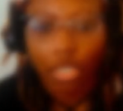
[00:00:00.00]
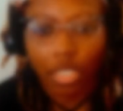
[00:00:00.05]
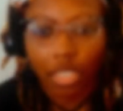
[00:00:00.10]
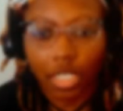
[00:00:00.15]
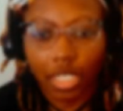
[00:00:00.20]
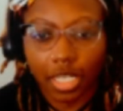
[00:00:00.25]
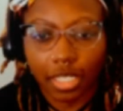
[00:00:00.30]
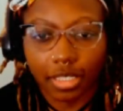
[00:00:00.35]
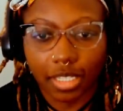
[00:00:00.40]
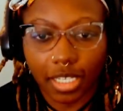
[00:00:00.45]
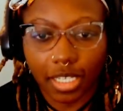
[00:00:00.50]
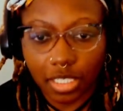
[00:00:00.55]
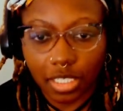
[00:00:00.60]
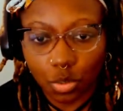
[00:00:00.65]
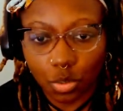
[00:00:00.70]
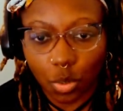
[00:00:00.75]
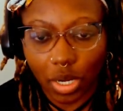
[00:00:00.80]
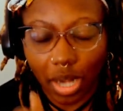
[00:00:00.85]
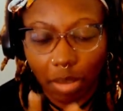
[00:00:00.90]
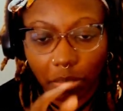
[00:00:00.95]
This is
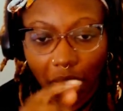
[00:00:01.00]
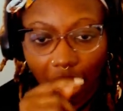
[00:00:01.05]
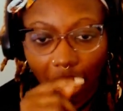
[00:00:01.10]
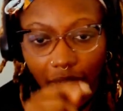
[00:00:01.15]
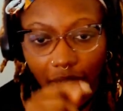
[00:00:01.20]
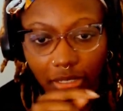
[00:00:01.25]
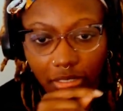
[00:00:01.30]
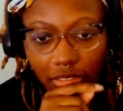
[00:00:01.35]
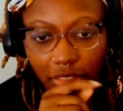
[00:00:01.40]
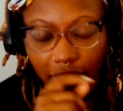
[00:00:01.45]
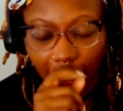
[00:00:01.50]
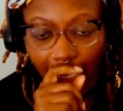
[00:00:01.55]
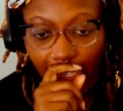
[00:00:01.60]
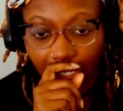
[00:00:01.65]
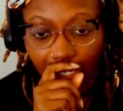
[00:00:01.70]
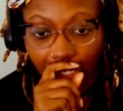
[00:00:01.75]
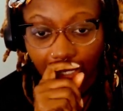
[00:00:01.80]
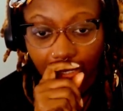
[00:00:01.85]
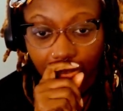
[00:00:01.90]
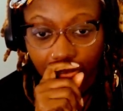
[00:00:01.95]
what I'm not
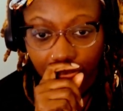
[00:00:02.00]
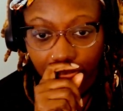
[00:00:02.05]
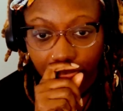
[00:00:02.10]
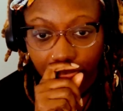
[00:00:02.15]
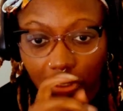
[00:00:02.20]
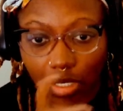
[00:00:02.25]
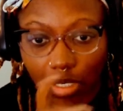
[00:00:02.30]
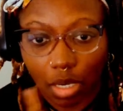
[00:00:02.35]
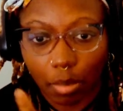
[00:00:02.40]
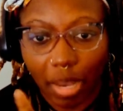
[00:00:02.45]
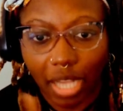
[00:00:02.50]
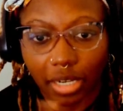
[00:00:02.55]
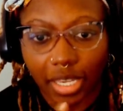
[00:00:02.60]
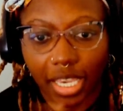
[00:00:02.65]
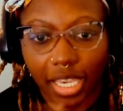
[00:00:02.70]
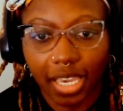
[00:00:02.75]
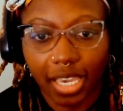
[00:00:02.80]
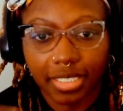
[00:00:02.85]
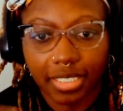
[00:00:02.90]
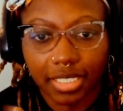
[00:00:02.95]
understanding about the
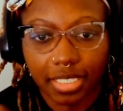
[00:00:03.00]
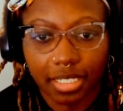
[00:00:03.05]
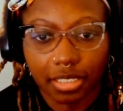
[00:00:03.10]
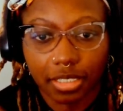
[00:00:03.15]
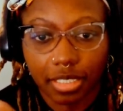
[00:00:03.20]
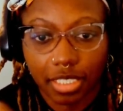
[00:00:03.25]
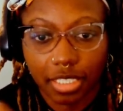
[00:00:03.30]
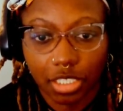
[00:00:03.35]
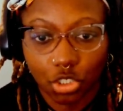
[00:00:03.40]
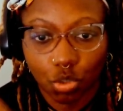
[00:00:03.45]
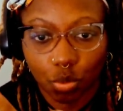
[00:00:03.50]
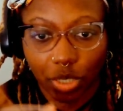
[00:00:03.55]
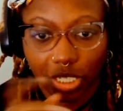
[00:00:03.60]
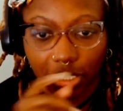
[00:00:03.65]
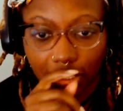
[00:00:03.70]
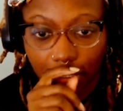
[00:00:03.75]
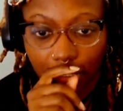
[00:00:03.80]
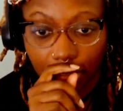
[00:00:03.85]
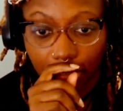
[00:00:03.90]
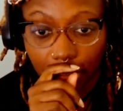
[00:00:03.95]
Hegseth
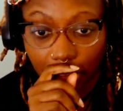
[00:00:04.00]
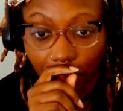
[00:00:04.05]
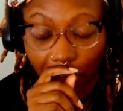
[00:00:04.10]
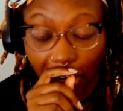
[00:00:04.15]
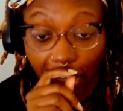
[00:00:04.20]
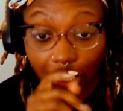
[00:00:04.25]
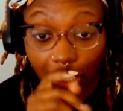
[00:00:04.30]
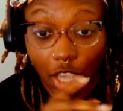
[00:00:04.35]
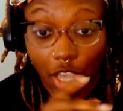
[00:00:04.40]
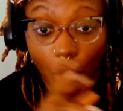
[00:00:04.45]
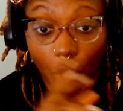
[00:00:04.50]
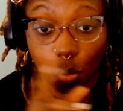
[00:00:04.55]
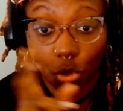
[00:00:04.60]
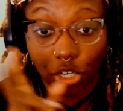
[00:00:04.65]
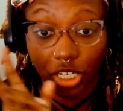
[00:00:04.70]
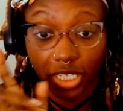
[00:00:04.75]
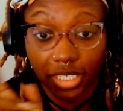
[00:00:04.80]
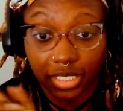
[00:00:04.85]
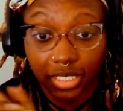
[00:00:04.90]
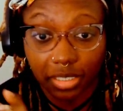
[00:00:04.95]
situation. All right. Y'all want
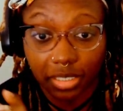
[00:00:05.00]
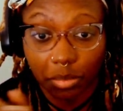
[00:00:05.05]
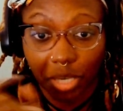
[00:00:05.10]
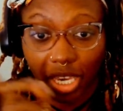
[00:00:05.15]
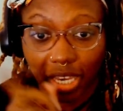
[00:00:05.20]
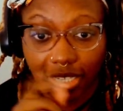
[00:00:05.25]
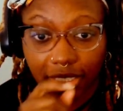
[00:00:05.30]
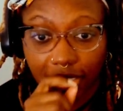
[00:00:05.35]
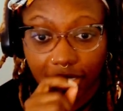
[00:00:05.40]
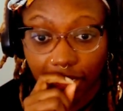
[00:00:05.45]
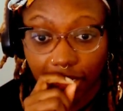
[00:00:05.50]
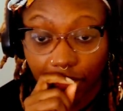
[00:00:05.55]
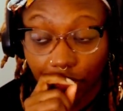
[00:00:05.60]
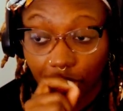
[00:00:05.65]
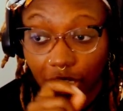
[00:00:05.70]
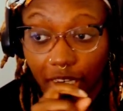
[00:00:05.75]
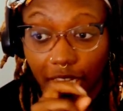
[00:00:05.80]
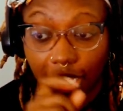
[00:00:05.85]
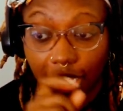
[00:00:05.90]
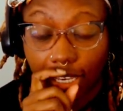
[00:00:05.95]
to condemn Hegseth.
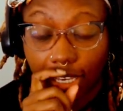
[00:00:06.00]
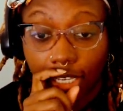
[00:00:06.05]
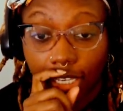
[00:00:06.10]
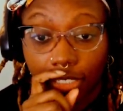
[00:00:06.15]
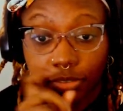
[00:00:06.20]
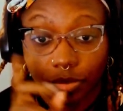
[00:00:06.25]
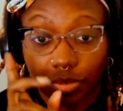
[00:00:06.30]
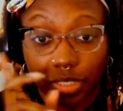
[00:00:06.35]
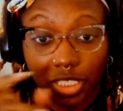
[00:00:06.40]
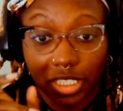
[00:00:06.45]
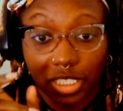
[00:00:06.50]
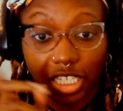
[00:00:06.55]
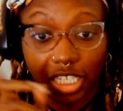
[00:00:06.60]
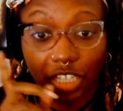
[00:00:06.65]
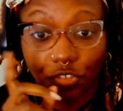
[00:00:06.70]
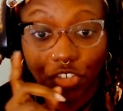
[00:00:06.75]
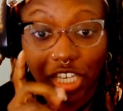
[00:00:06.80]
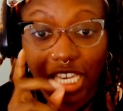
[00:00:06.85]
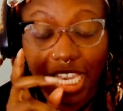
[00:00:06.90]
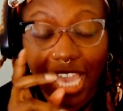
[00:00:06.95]

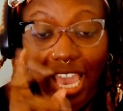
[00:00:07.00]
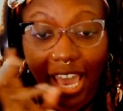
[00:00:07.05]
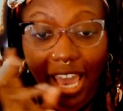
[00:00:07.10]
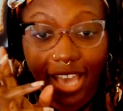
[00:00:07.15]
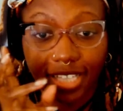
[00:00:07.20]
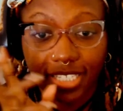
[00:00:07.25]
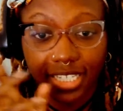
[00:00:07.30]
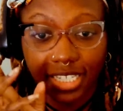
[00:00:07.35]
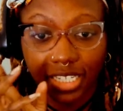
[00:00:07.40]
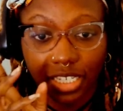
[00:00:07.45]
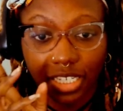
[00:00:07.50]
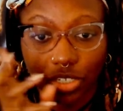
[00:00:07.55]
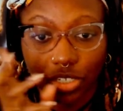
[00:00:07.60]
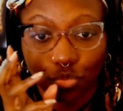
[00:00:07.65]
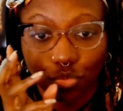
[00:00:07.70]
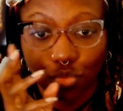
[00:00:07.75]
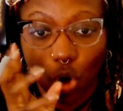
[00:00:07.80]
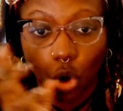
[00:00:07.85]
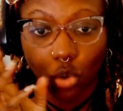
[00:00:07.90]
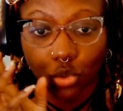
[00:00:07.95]
If he has any
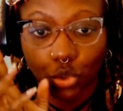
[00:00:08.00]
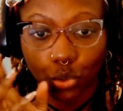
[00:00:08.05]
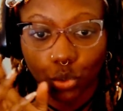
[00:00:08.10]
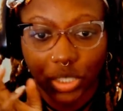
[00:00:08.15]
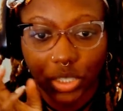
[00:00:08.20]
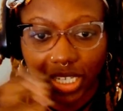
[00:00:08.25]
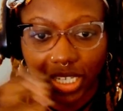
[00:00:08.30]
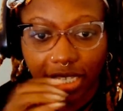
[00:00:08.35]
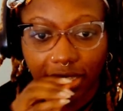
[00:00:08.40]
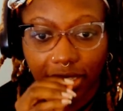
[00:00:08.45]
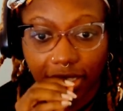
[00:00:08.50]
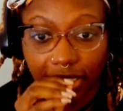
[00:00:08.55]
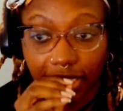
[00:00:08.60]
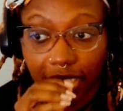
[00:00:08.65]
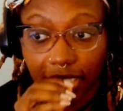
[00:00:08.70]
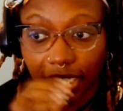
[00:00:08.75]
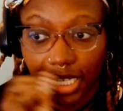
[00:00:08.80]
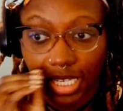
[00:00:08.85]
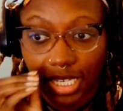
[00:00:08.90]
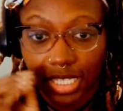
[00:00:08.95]
wrongdoing in this,
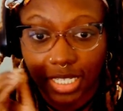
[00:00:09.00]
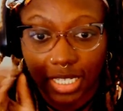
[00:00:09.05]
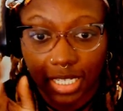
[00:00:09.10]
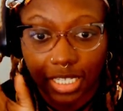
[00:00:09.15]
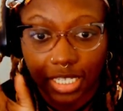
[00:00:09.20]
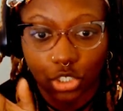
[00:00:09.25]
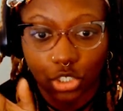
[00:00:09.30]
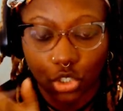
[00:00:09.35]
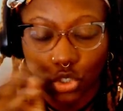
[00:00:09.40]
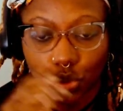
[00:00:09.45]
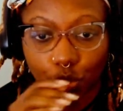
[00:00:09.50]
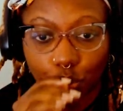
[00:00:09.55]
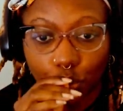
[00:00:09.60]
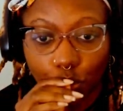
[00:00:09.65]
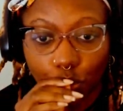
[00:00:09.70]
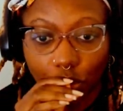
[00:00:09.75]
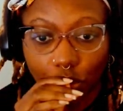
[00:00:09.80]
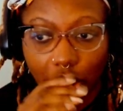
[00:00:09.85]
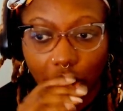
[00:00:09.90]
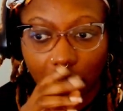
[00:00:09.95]
he needs
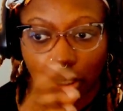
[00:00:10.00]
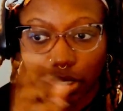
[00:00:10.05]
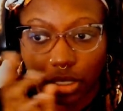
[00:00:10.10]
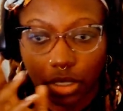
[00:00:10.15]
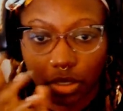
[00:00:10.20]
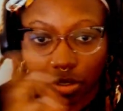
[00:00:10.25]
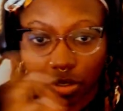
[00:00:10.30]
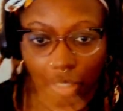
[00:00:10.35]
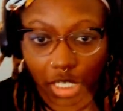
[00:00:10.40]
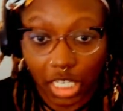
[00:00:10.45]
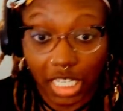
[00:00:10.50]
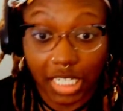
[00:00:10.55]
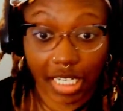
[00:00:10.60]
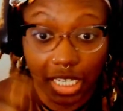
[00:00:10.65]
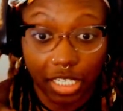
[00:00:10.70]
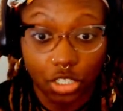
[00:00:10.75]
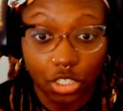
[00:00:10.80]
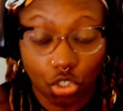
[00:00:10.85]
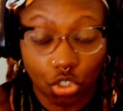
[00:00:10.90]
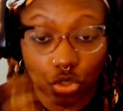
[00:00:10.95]

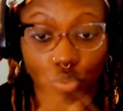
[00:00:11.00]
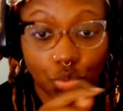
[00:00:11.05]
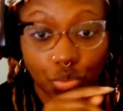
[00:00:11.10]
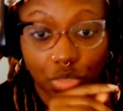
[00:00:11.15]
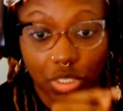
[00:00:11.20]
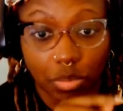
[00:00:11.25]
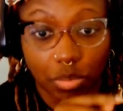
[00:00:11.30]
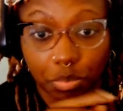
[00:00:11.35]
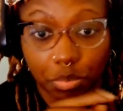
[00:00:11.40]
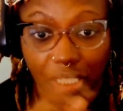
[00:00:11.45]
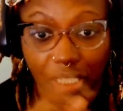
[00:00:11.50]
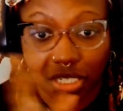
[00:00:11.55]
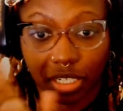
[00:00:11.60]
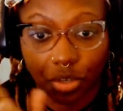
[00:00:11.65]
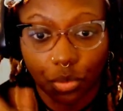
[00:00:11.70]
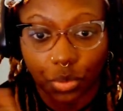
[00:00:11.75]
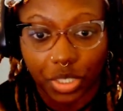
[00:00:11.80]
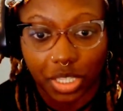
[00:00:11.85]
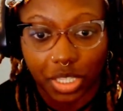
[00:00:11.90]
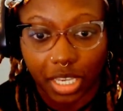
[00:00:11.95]
to be
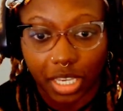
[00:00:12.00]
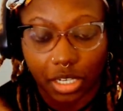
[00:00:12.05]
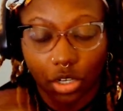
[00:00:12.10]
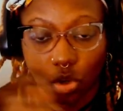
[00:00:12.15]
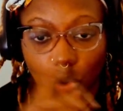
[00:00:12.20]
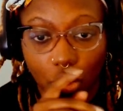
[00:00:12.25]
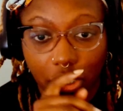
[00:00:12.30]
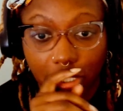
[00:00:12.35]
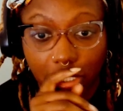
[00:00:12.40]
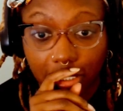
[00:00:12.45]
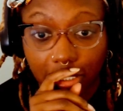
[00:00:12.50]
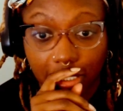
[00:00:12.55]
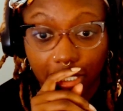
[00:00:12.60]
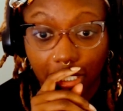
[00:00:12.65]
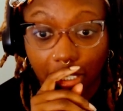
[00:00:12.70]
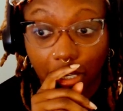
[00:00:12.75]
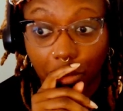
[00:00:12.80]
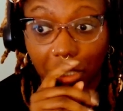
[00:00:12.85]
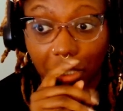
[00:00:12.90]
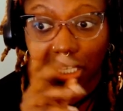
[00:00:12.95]
dealt with
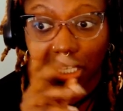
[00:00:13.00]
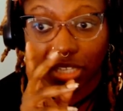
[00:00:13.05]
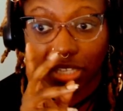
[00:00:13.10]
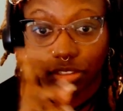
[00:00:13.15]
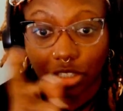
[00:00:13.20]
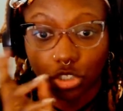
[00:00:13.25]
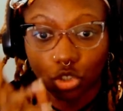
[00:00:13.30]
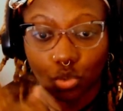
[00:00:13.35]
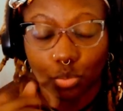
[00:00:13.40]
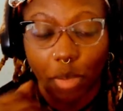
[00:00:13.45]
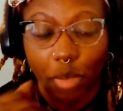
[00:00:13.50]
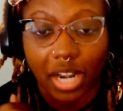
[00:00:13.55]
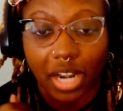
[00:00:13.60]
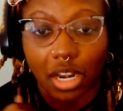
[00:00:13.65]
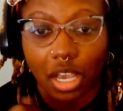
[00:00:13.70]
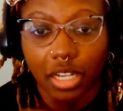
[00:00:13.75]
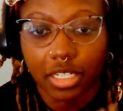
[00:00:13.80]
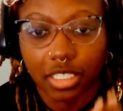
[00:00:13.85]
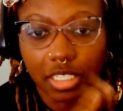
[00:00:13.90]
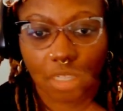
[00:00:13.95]
accordingly. I mean, to my
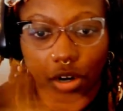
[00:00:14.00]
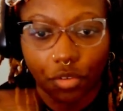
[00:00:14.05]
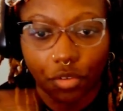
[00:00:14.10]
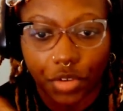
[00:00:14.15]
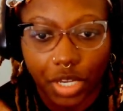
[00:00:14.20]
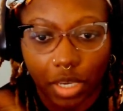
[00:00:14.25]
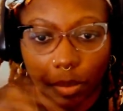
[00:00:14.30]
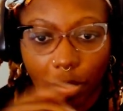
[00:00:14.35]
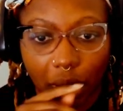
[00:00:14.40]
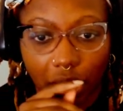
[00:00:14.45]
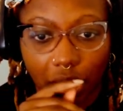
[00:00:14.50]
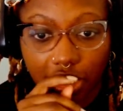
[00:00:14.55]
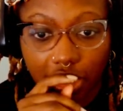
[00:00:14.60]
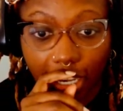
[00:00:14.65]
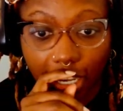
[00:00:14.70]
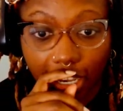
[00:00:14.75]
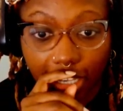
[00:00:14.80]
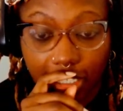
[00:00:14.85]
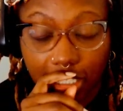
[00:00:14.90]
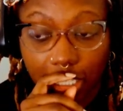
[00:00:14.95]
knowledge, he already
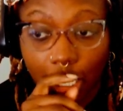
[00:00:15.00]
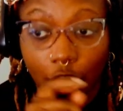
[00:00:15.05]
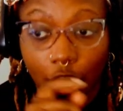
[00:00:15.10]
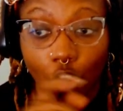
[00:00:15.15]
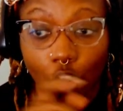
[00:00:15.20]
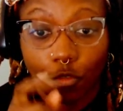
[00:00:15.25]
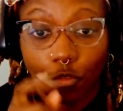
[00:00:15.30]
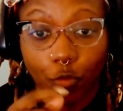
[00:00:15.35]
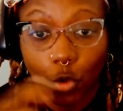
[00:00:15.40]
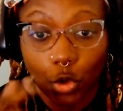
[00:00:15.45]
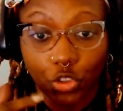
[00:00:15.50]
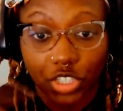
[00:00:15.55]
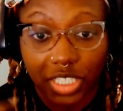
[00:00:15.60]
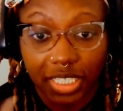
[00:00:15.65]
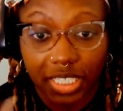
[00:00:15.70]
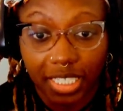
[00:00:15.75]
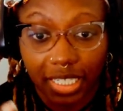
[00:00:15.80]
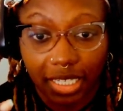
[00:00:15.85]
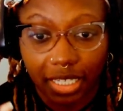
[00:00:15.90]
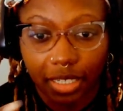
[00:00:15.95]
apologized for the
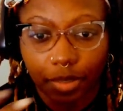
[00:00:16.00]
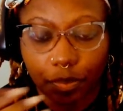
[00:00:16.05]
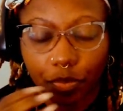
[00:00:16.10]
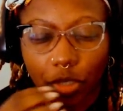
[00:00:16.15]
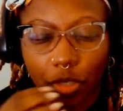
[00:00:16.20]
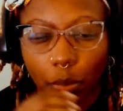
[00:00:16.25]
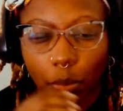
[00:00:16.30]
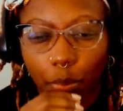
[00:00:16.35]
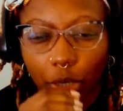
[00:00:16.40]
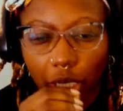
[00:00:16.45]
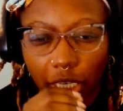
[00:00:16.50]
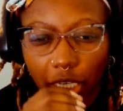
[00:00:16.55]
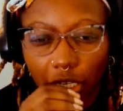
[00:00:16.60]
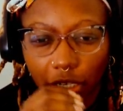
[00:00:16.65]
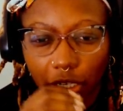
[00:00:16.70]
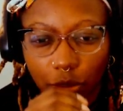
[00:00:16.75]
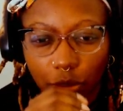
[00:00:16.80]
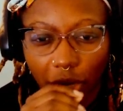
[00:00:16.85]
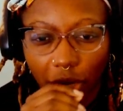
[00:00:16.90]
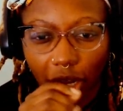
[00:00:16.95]
leak. But
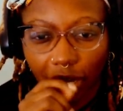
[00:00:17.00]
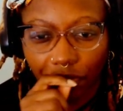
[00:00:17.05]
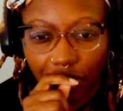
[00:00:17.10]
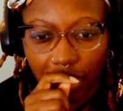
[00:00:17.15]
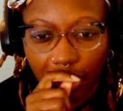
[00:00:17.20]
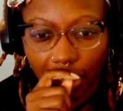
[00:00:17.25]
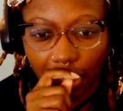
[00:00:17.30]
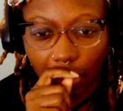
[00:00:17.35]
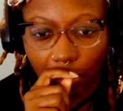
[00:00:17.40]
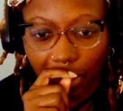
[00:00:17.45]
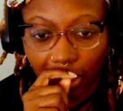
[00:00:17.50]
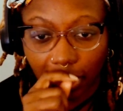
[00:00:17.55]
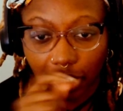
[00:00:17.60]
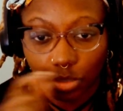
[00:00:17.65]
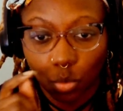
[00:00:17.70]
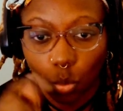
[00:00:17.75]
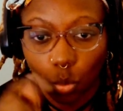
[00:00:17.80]
here's what I have to say about it.